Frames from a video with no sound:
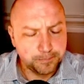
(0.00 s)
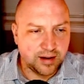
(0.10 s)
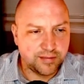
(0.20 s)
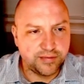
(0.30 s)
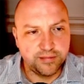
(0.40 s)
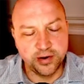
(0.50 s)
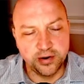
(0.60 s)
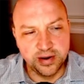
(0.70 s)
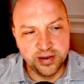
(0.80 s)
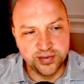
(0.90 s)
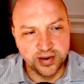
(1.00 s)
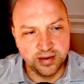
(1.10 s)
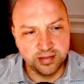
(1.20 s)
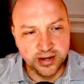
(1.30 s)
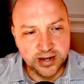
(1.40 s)
If there is a
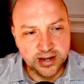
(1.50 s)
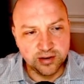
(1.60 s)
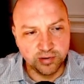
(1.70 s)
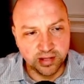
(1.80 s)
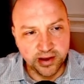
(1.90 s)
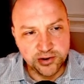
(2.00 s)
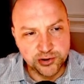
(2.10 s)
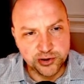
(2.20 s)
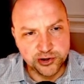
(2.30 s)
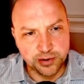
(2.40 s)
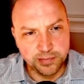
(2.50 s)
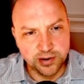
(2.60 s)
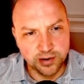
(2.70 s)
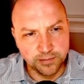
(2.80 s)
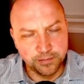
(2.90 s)
leading relationship
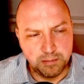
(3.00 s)
here,